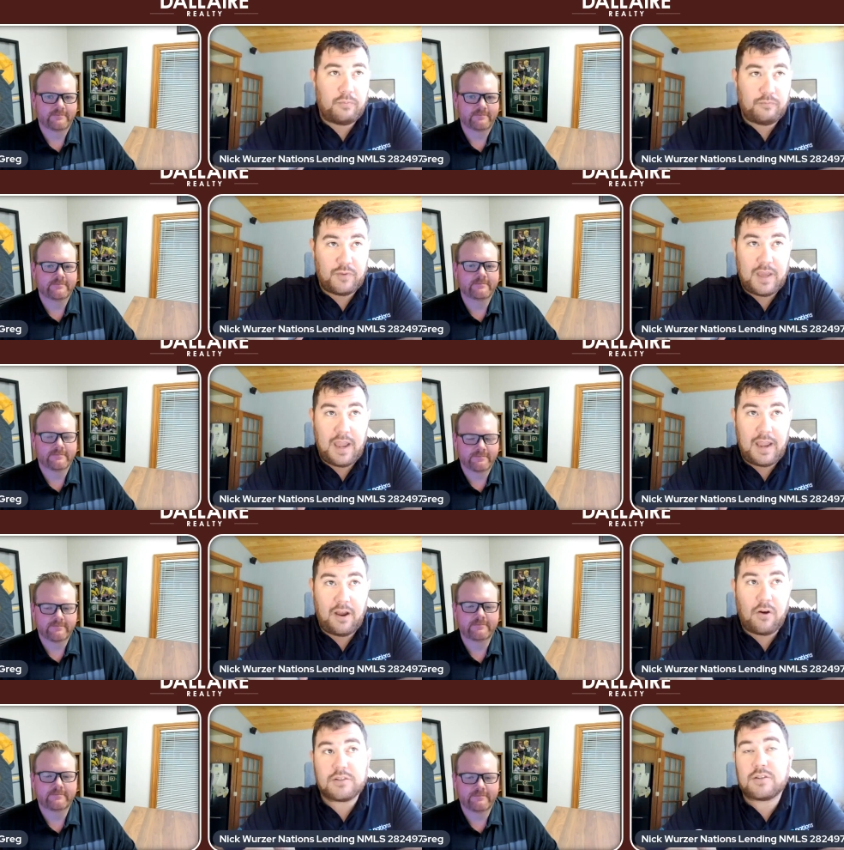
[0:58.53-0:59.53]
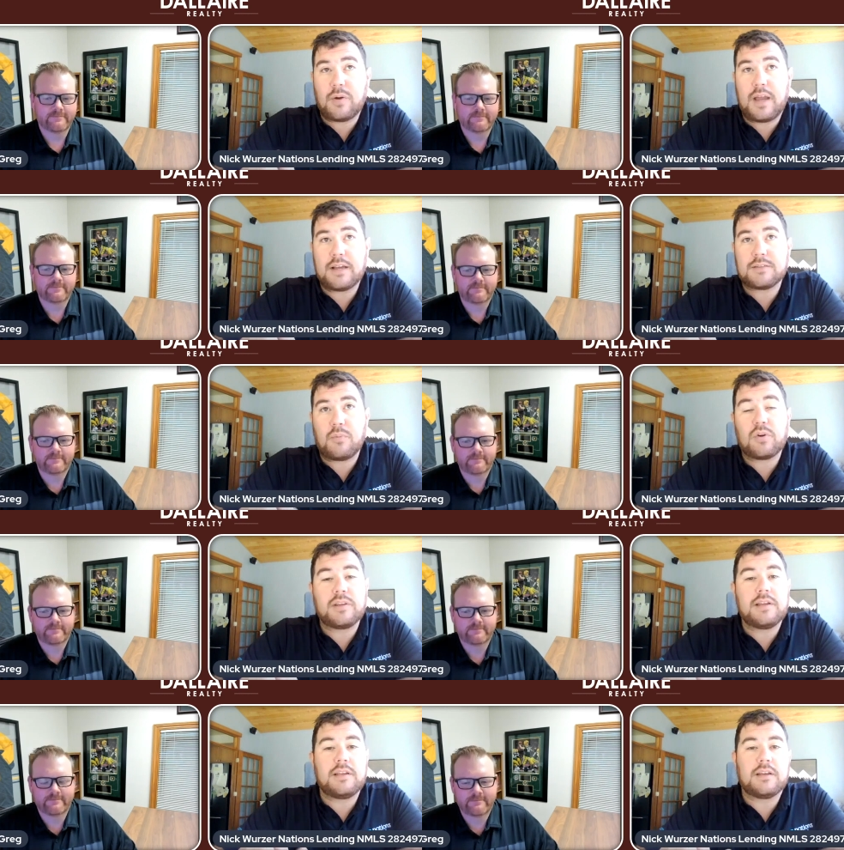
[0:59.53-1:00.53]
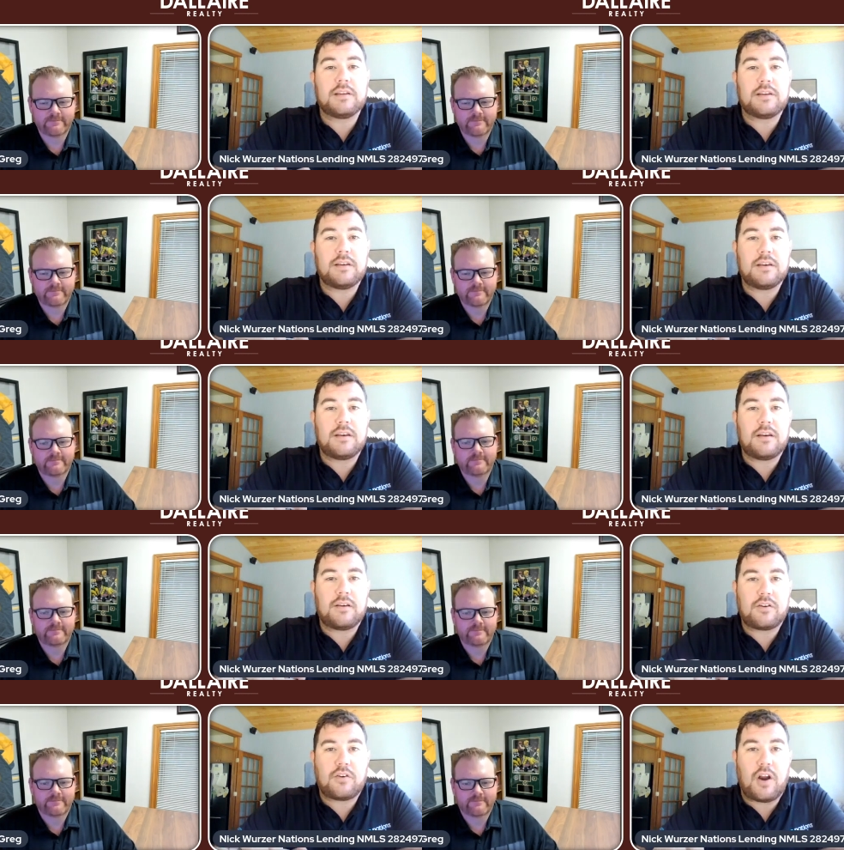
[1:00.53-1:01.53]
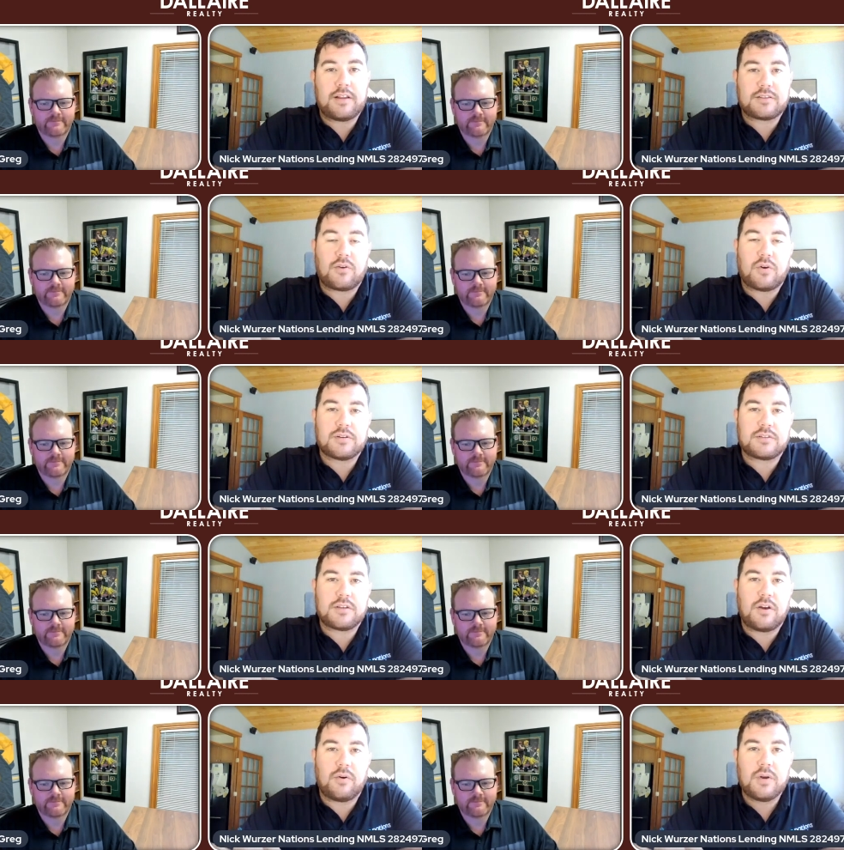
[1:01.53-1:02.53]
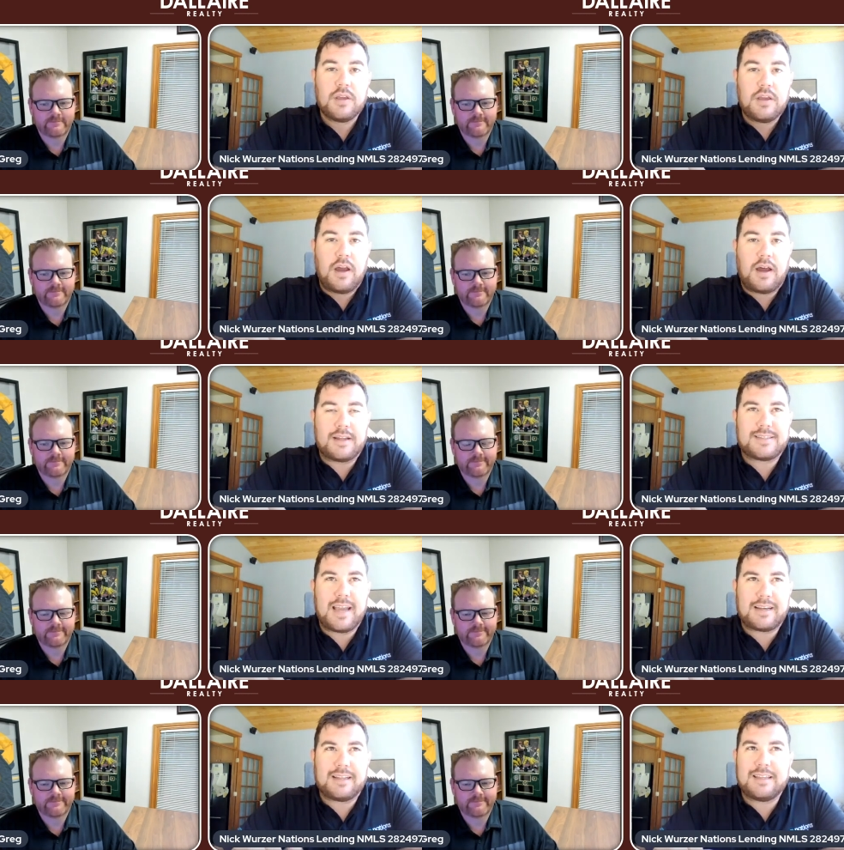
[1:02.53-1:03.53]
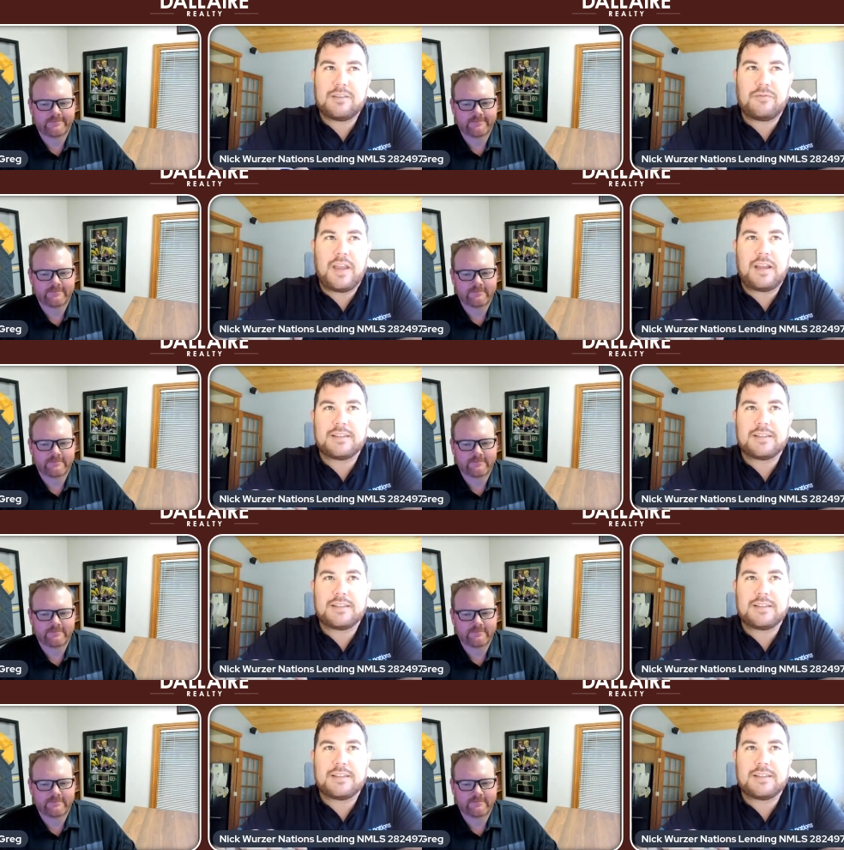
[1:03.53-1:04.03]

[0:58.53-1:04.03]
Speaker 1: VA also has more lenient credit scores. So technically the VA